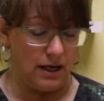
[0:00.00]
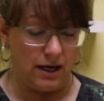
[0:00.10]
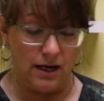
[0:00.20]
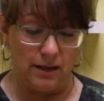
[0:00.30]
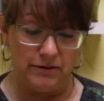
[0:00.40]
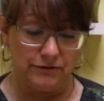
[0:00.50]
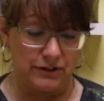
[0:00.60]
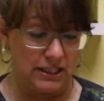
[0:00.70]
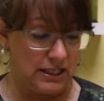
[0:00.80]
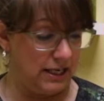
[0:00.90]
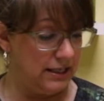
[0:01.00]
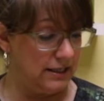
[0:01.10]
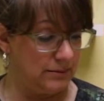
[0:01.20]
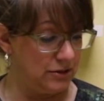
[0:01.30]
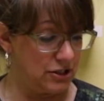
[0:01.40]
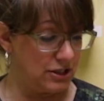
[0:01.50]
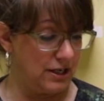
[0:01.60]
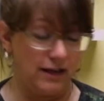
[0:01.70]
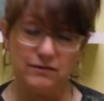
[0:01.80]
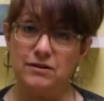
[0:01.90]
But for tonight, I'm just gonna
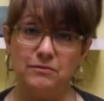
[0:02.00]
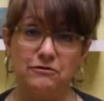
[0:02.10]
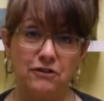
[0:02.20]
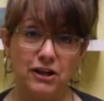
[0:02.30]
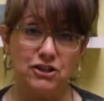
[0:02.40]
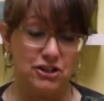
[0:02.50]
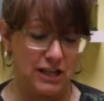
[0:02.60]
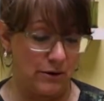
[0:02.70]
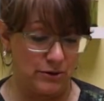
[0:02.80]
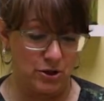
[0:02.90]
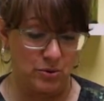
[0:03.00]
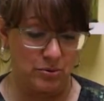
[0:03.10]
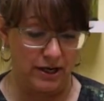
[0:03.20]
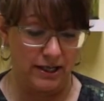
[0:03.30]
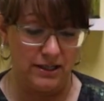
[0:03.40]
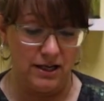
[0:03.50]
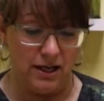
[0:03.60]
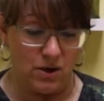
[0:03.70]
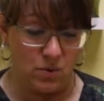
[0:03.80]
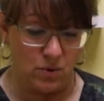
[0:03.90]
have some fresh sourdough bread
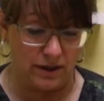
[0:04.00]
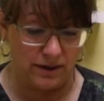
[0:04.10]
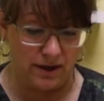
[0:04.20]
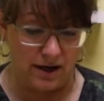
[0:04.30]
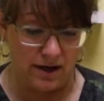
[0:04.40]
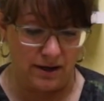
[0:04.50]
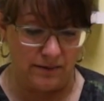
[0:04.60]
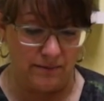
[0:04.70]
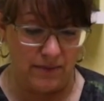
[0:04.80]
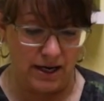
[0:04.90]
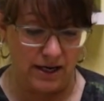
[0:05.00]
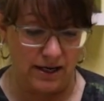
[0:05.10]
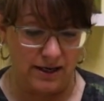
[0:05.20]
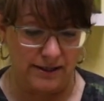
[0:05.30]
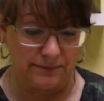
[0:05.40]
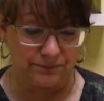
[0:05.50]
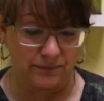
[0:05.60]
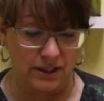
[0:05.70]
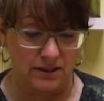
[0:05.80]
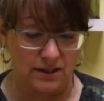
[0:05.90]
with my
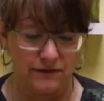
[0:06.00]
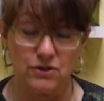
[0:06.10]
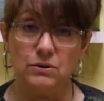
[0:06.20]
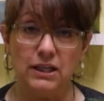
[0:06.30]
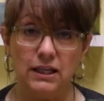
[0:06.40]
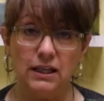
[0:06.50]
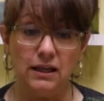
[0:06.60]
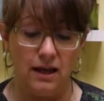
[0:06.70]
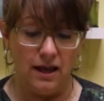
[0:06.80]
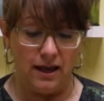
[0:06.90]
stuffed zucchini.